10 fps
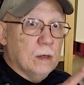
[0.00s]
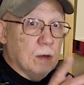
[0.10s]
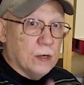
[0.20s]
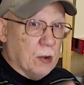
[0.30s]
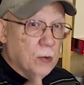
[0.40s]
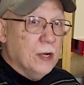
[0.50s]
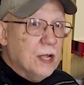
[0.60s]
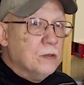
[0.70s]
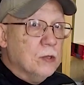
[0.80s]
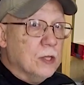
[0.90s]
Okay, we'll
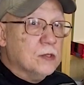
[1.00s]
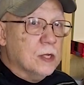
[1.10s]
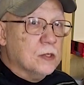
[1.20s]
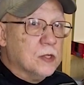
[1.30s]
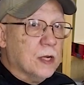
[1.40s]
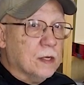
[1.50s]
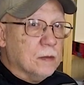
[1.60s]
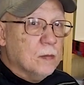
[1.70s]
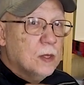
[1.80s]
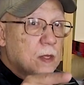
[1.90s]
get to this in a second.
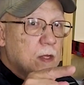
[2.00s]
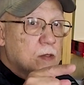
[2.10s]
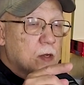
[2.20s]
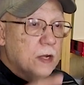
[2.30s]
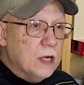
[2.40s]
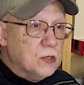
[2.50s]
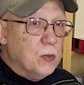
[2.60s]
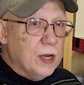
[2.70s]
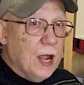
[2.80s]
So here's what